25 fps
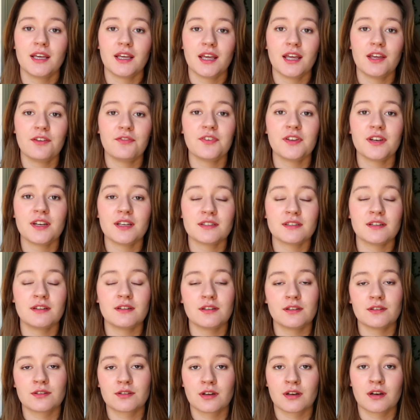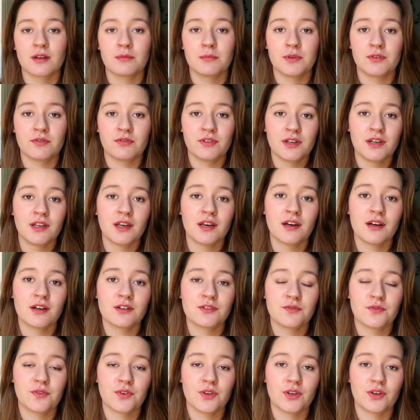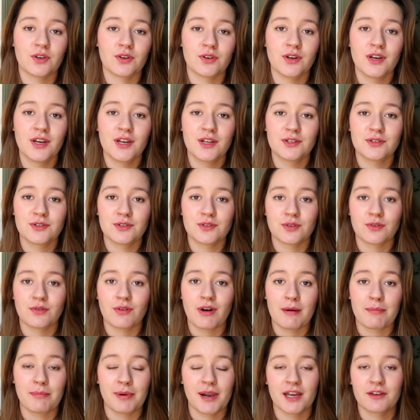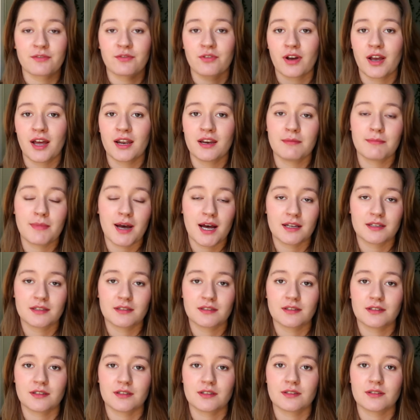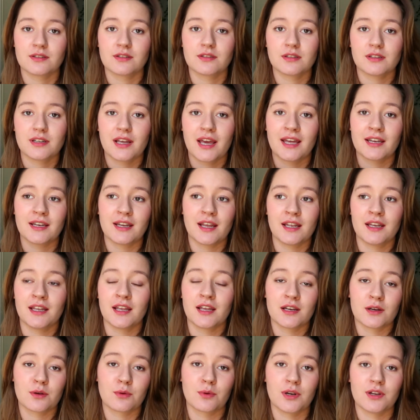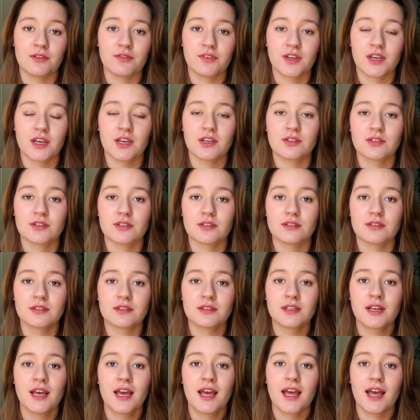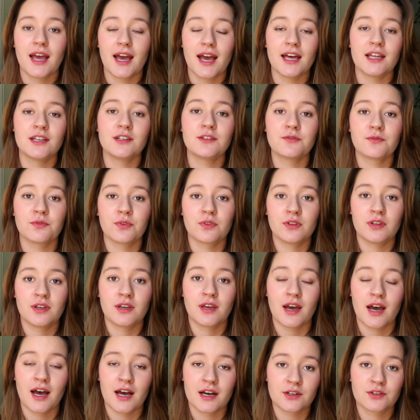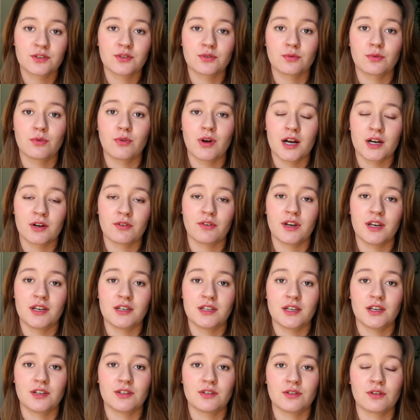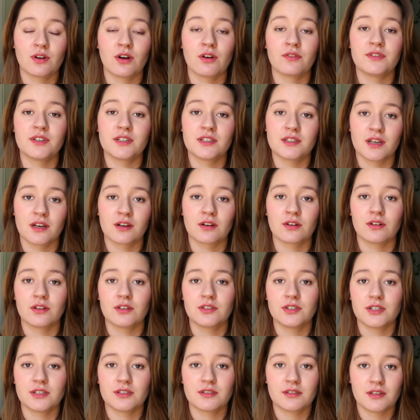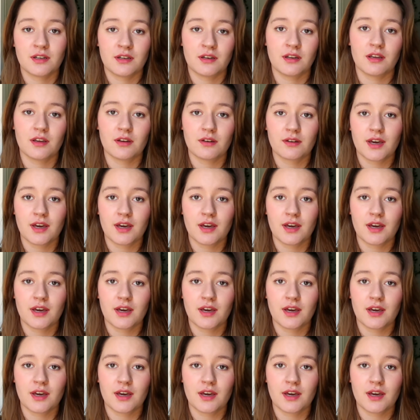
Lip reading: If it isn't, it's going to be really hard for you to apply for any masters and any other qualifications, and for the actual accreditation of the psychologist in the